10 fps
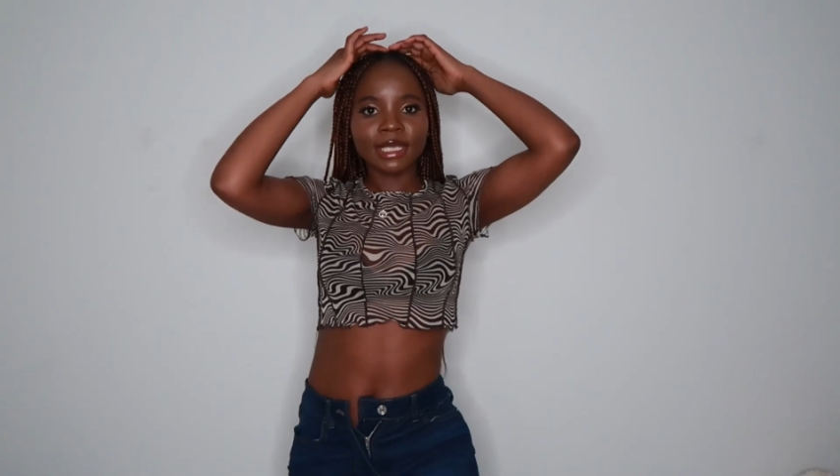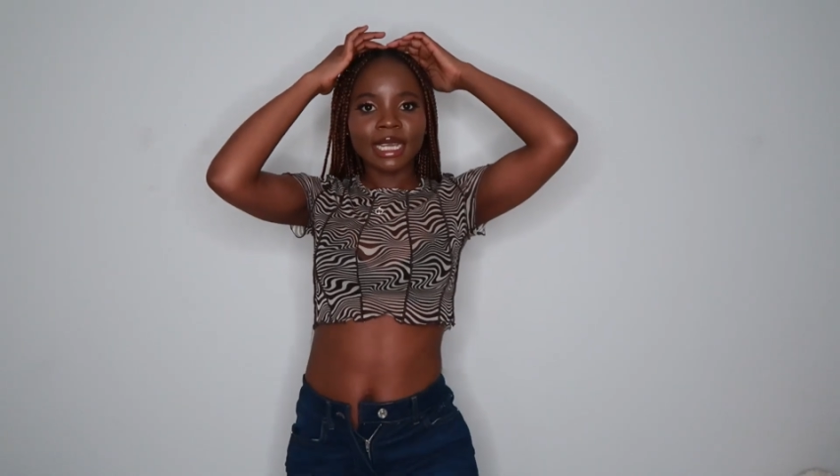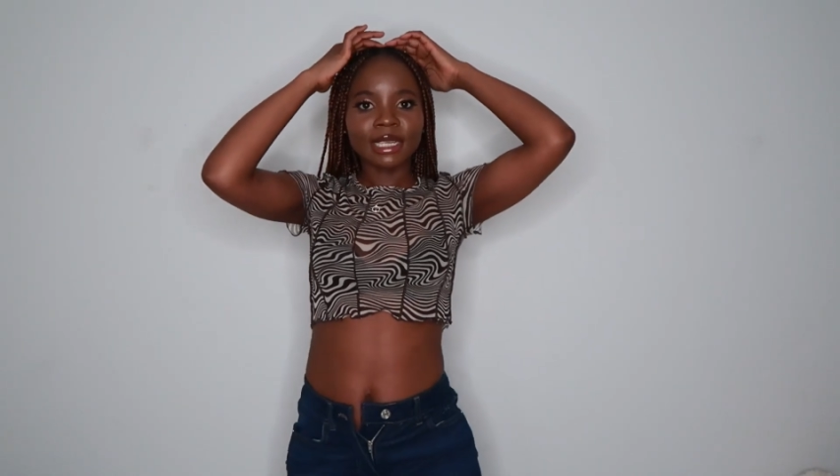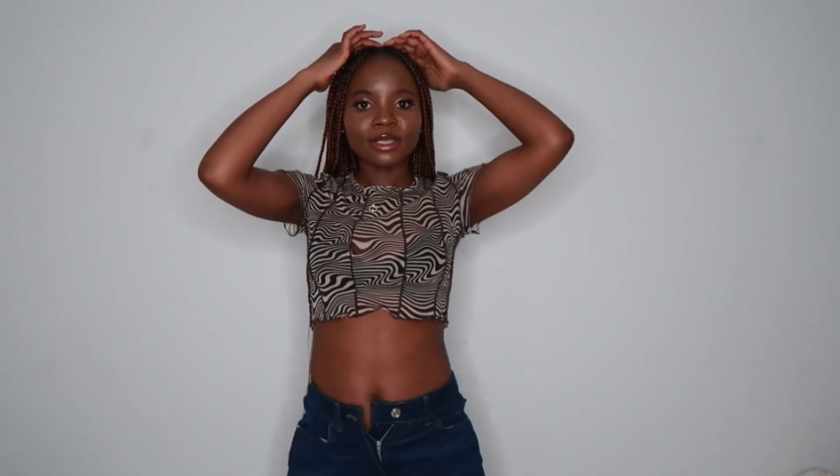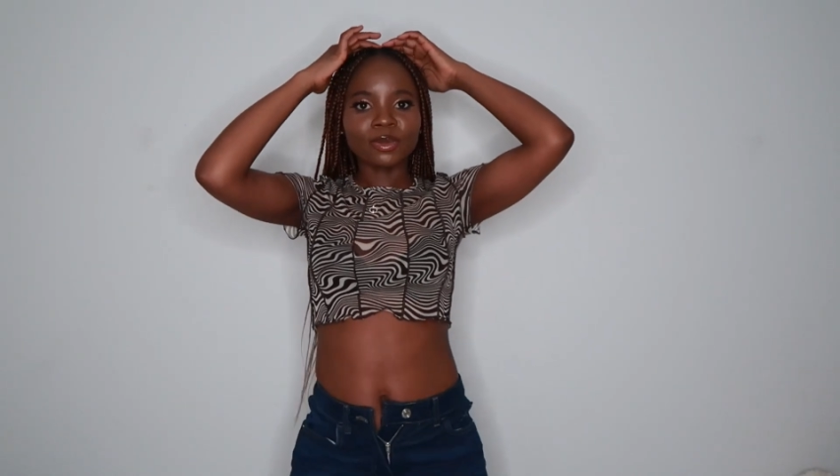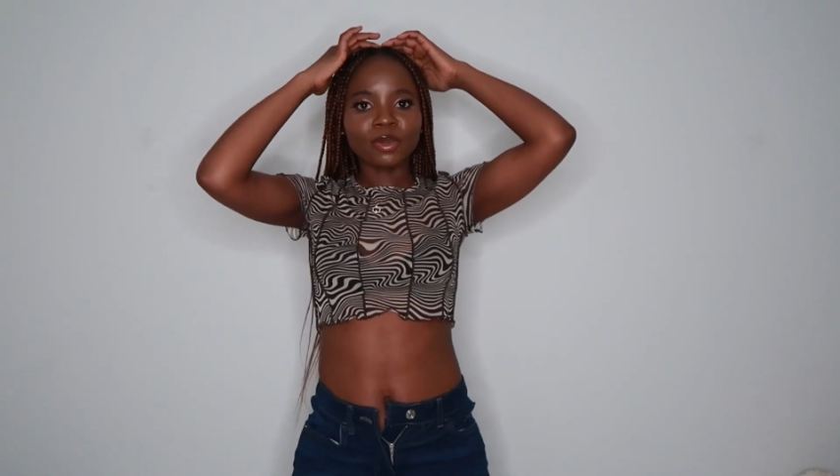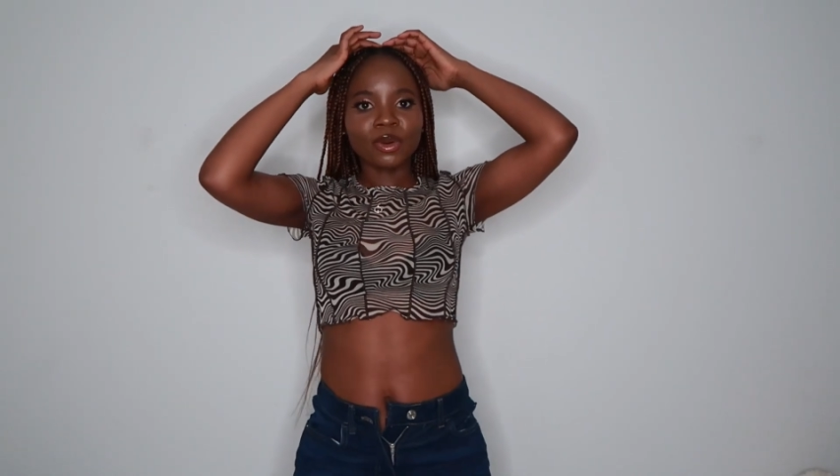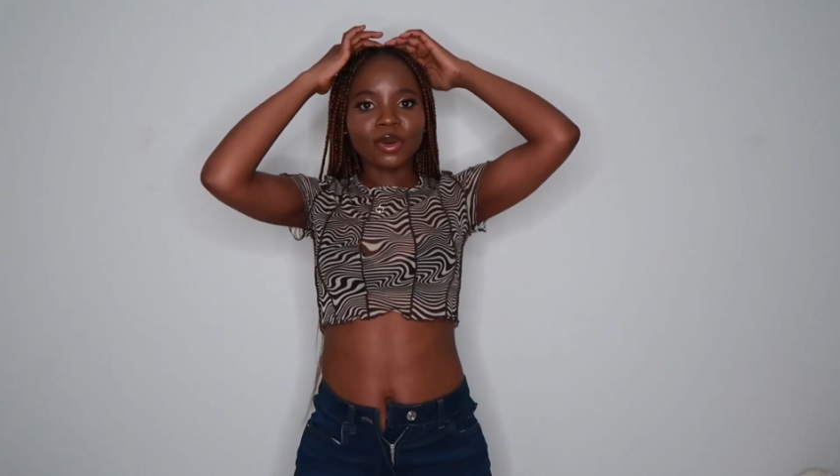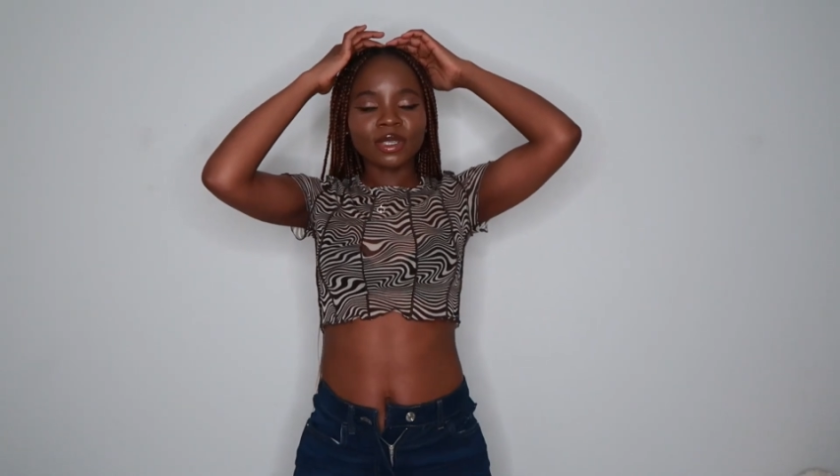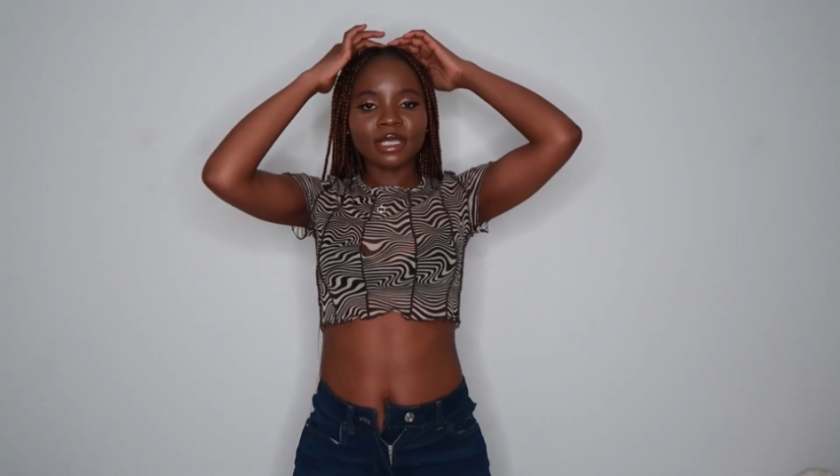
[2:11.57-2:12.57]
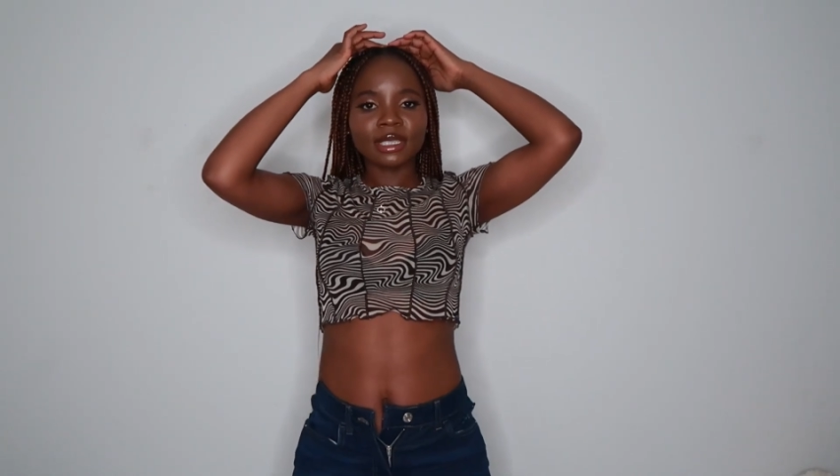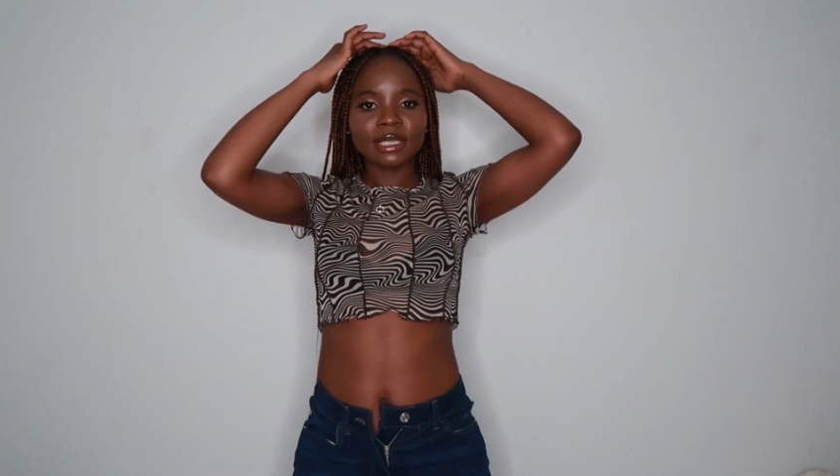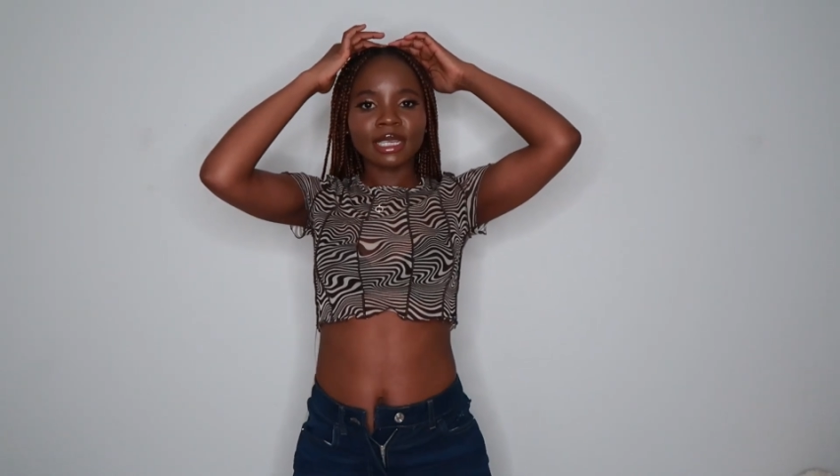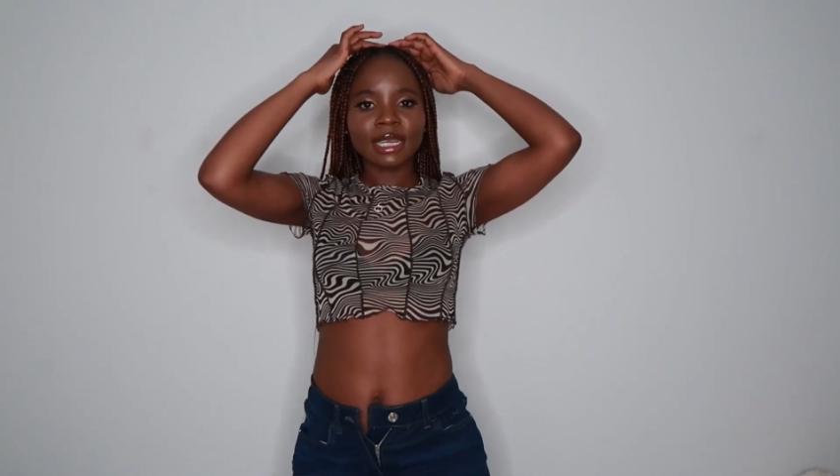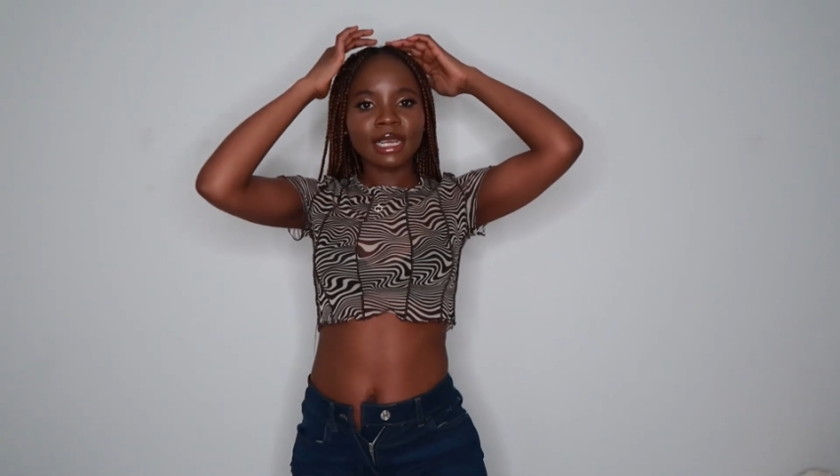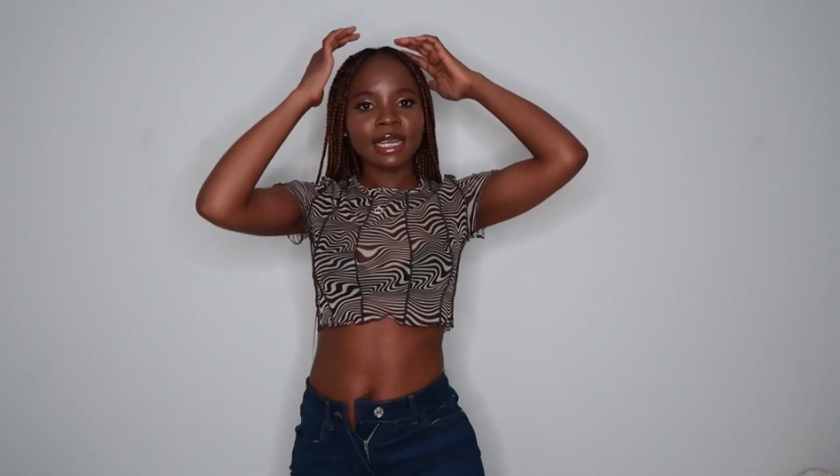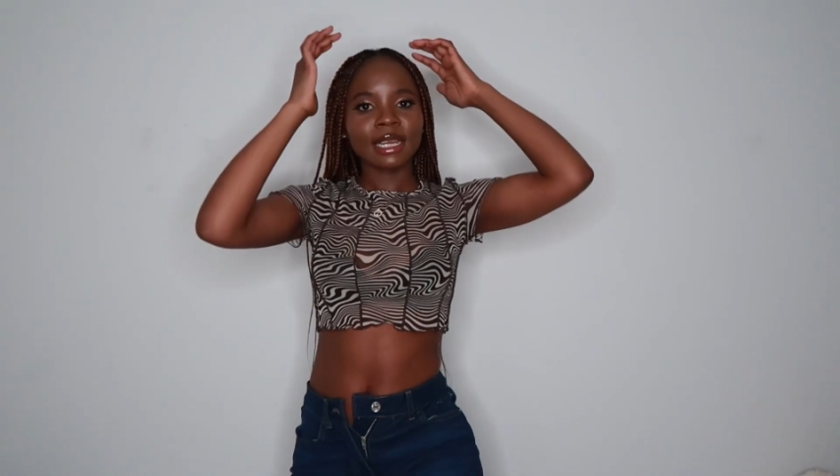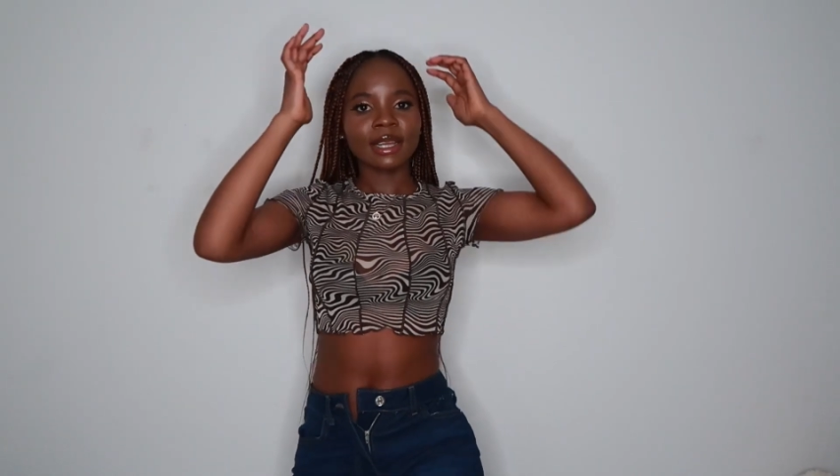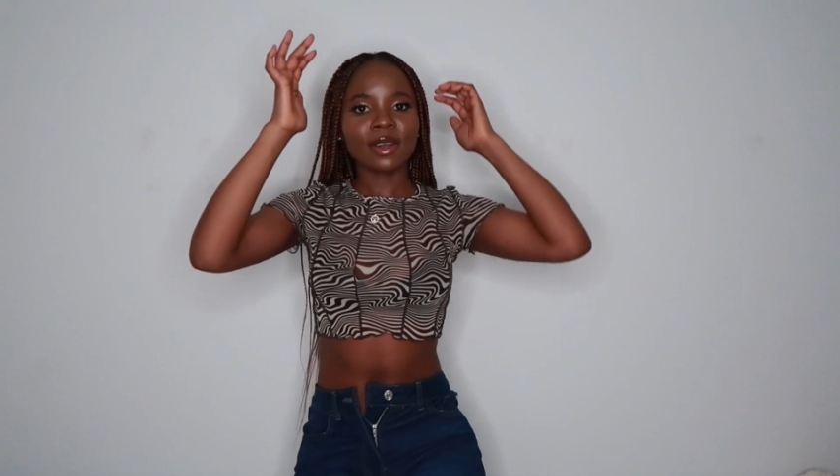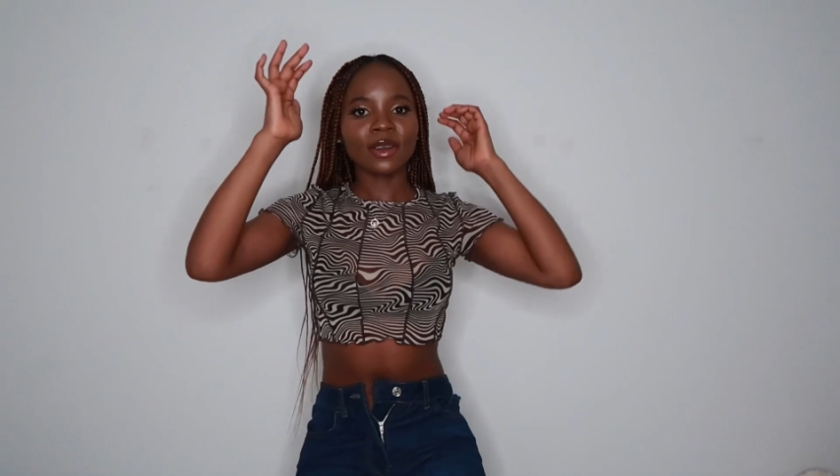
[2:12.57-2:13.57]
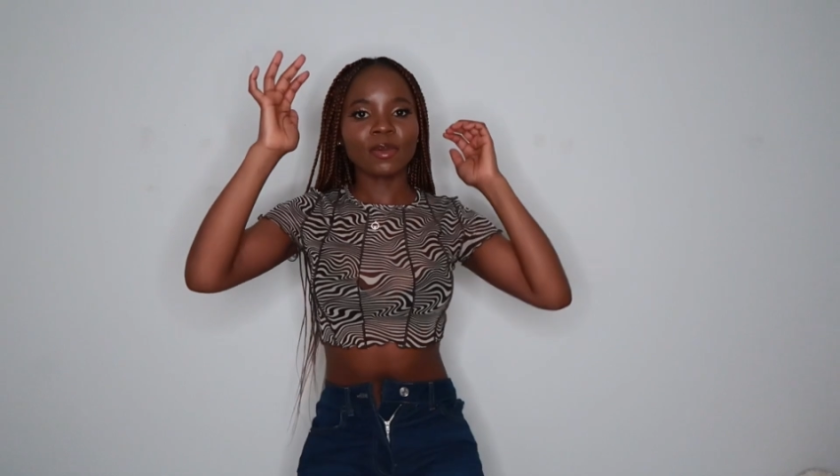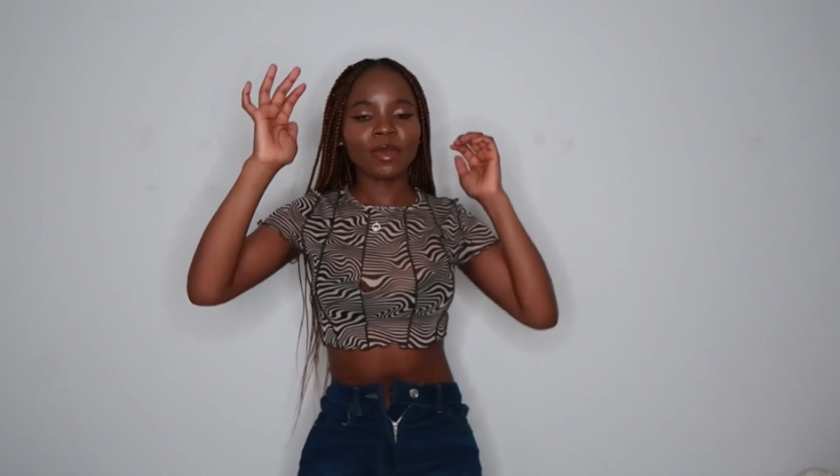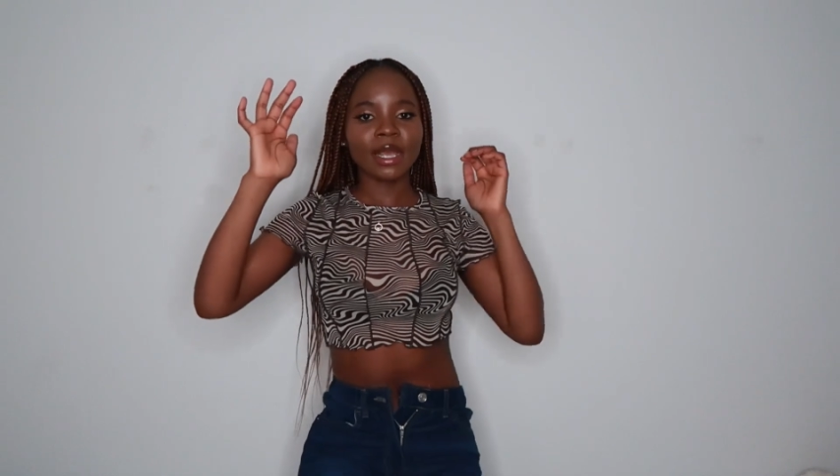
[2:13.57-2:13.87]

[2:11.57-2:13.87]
and you pause, go